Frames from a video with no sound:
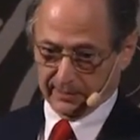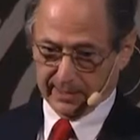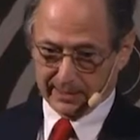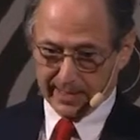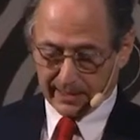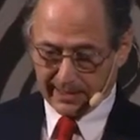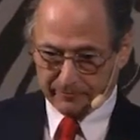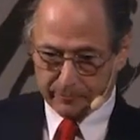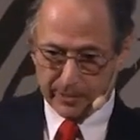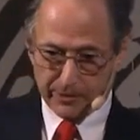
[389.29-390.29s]
And that
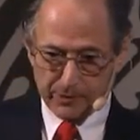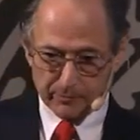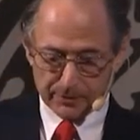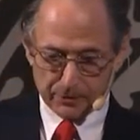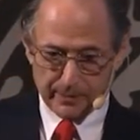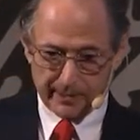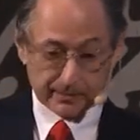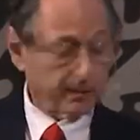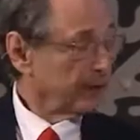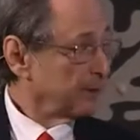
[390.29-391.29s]
left me a year in between,
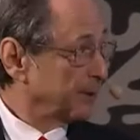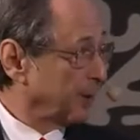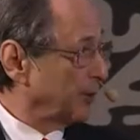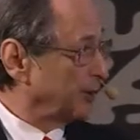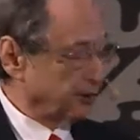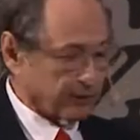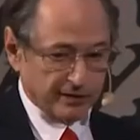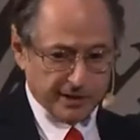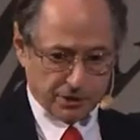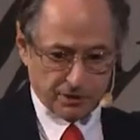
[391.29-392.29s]
but only on
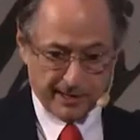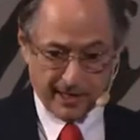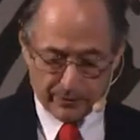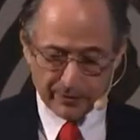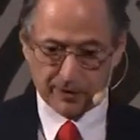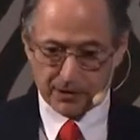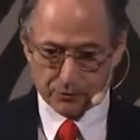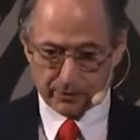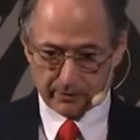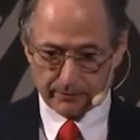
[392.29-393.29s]
condition that I went to
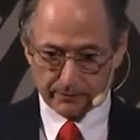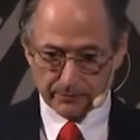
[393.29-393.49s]
Israel